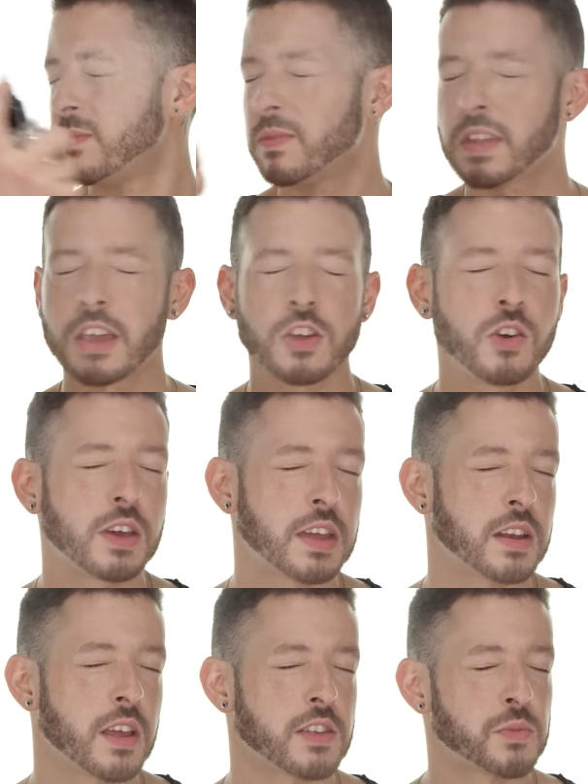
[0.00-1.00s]
that you
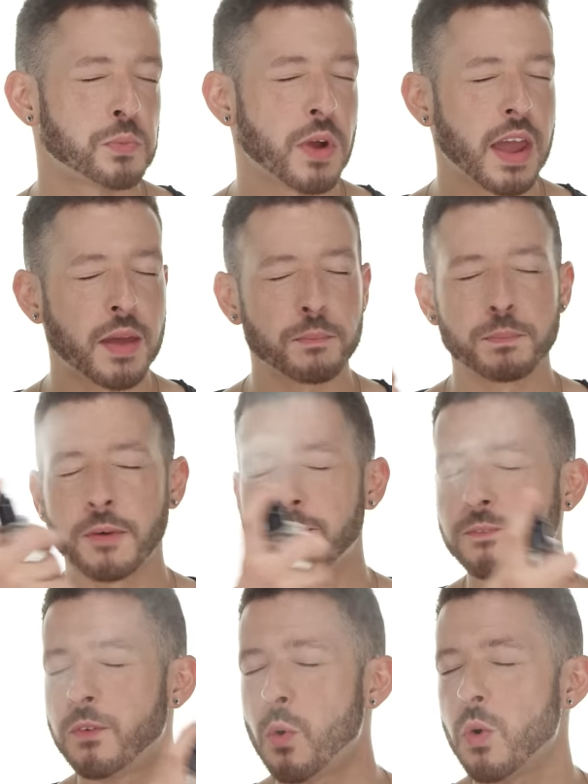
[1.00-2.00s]
can spray
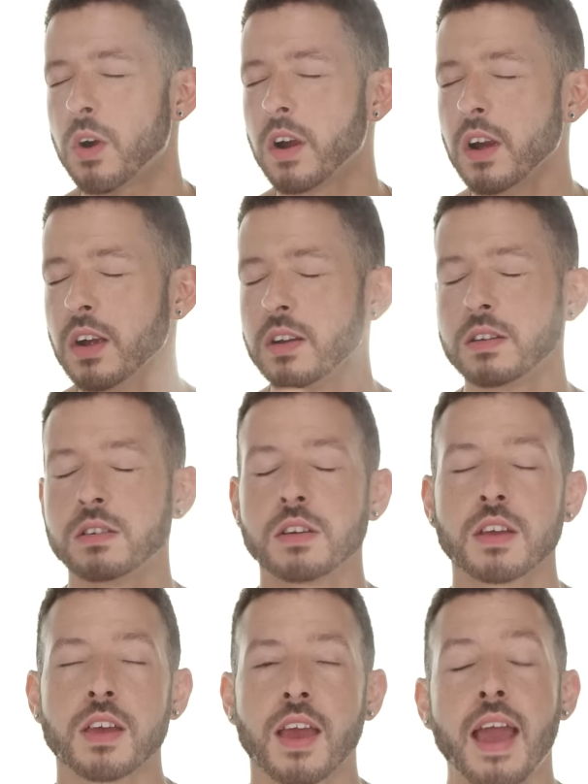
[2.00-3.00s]
before
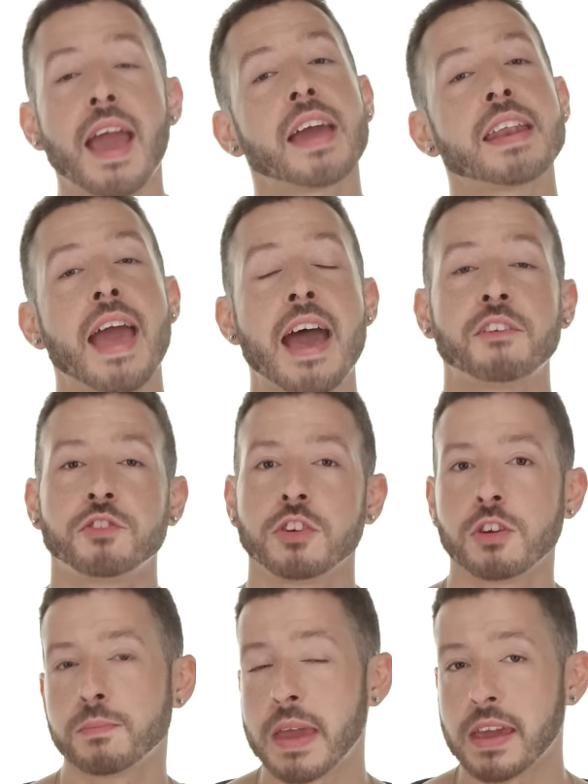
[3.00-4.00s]
and after
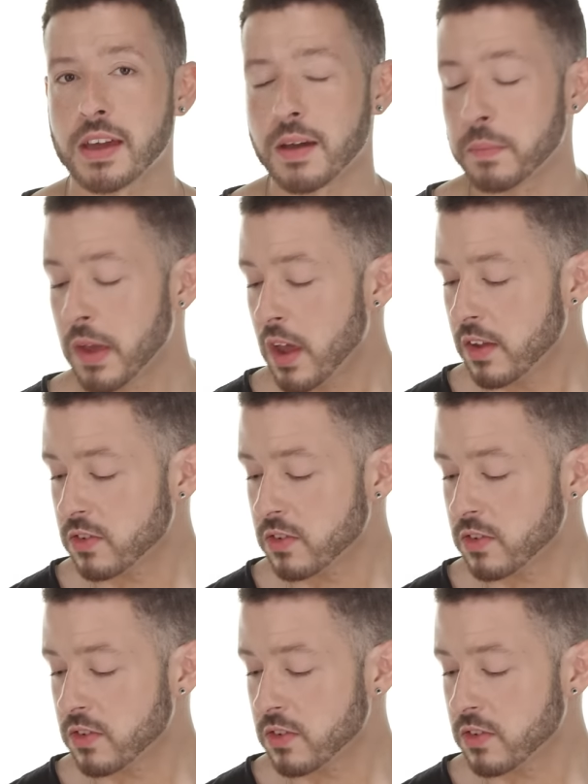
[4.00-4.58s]
your makeup.